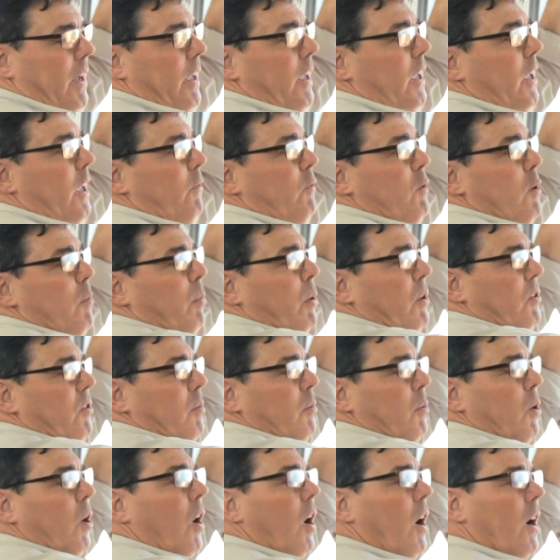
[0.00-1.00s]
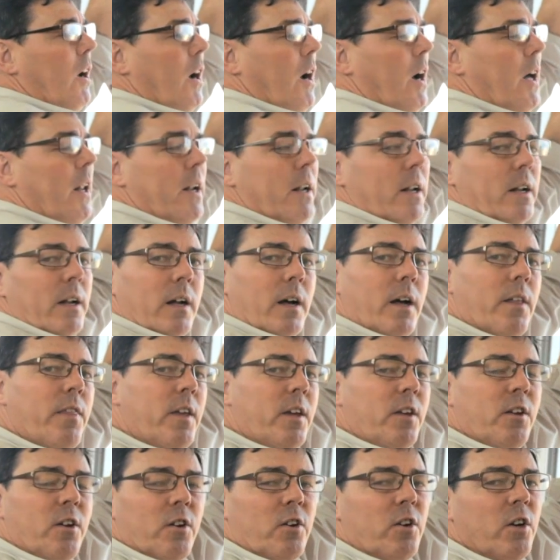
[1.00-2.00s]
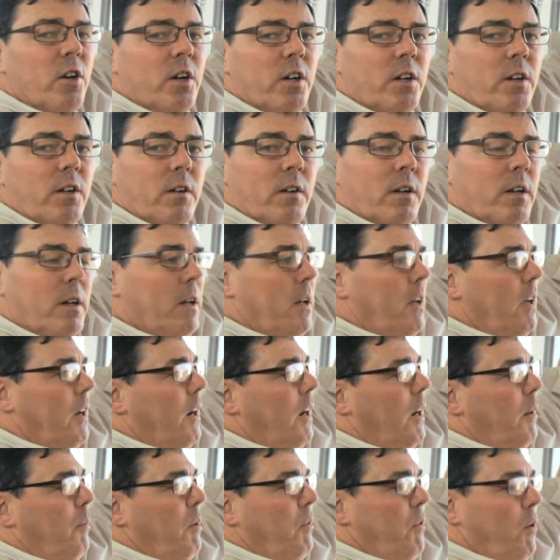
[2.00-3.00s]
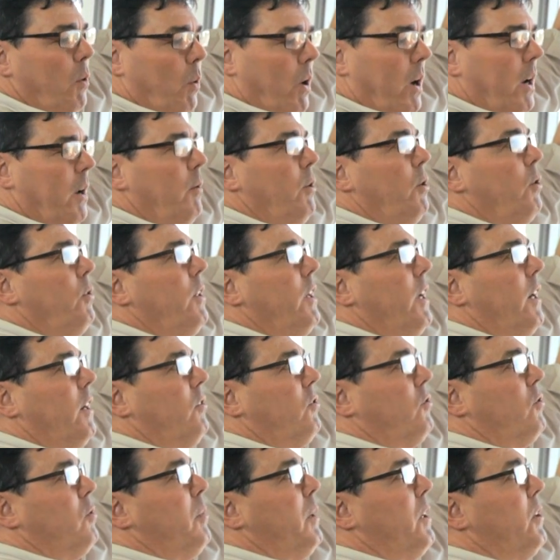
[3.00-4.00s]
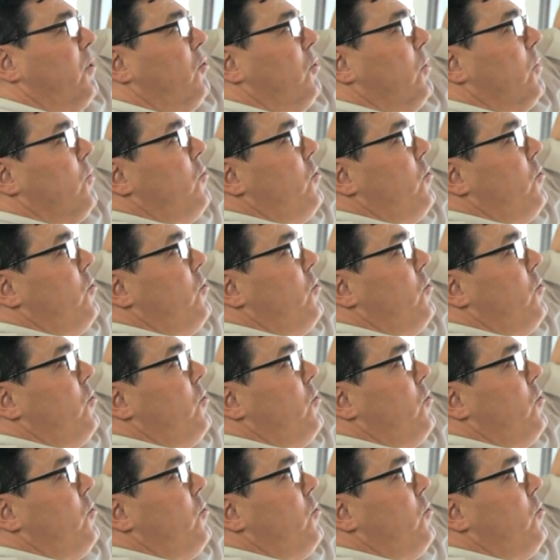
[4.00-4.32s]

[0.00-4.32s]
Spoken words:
If you put some caulk on it, I think you're good. If you want to do the extra measure of